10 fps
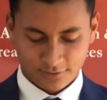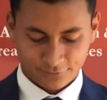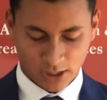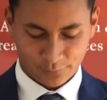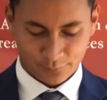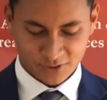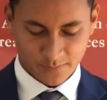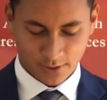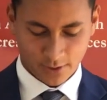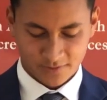They're not preached
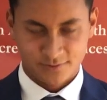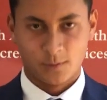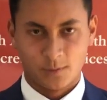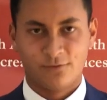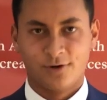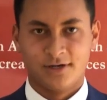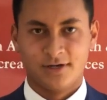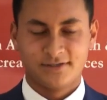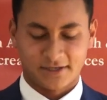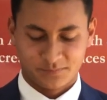by parents, nor are they written
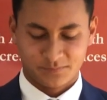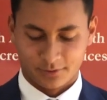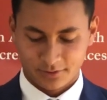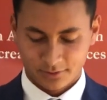in a textbook.